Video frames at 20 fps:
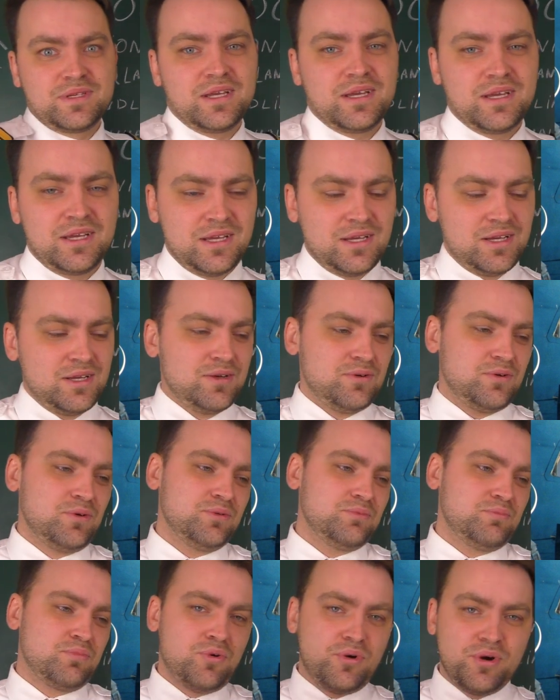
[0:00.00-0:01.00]

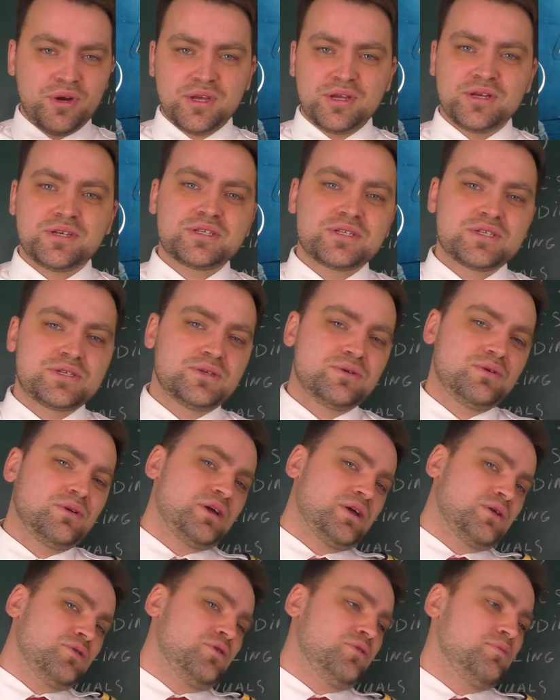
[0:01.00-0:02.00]
On Boeings, you
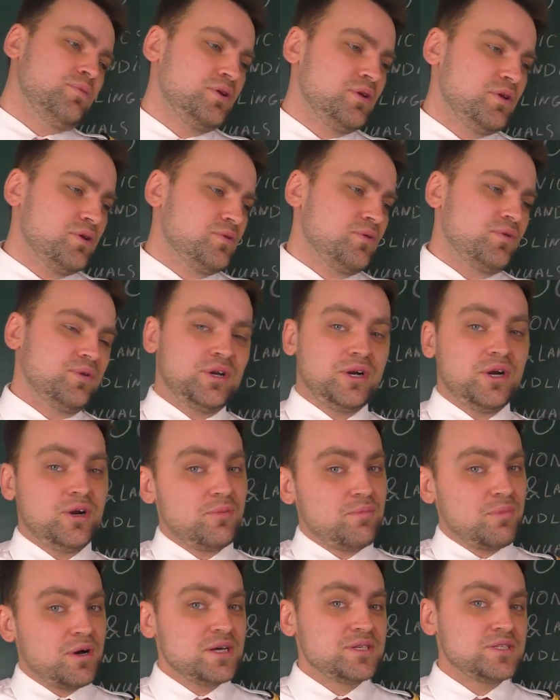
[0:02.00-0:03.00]
can open it. On
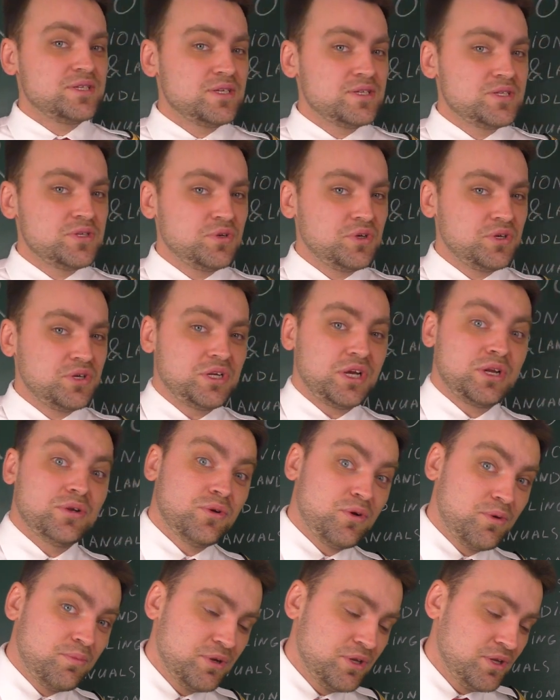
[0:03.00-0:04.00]
Airbuses, you can
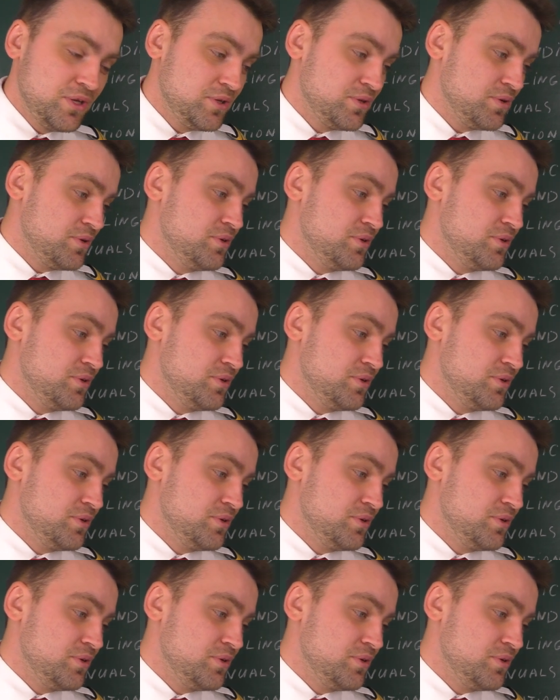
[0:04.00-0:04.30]
open it.